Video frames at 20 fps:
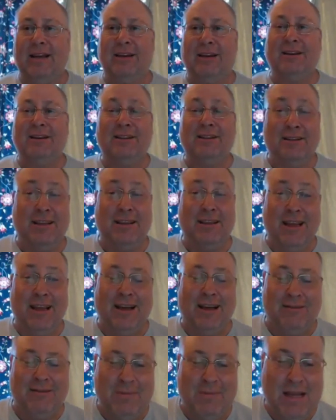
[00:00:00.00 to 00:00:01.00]
yeah,
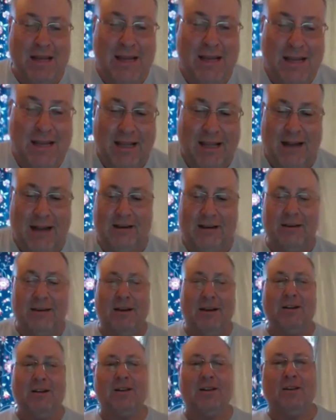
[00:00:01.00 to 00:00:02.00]
there's there's
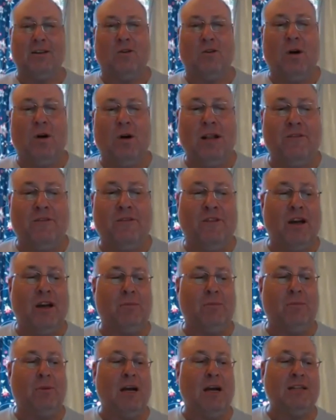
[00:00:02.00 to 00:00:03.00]
quite a fucking process,
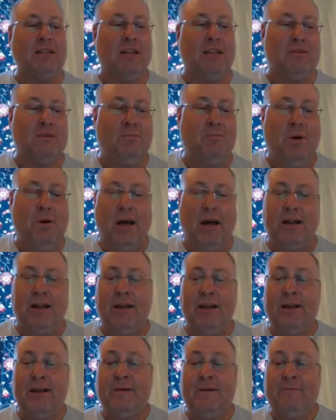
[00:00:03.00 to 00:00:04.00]
but
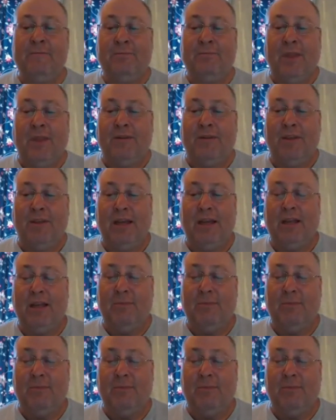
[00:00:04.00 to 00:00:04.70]
if they can get the magic